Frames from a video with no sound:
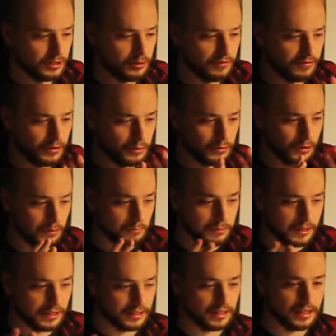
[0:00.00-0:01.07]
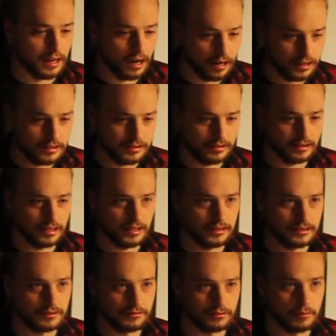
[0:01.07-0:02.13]
You feel completely
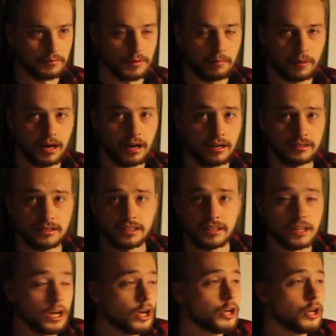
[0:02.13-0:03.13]
isolated from the party.